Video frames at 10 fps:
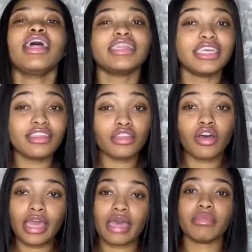This is
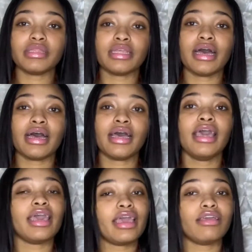on Amazon.
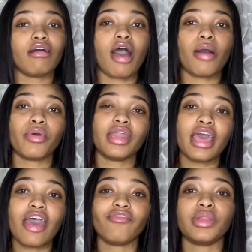And y'all, I'm going to
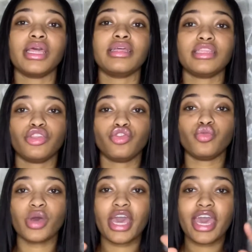have links
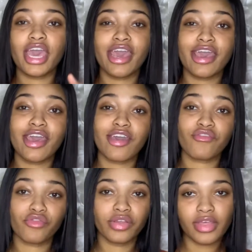to
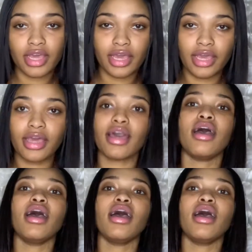everything.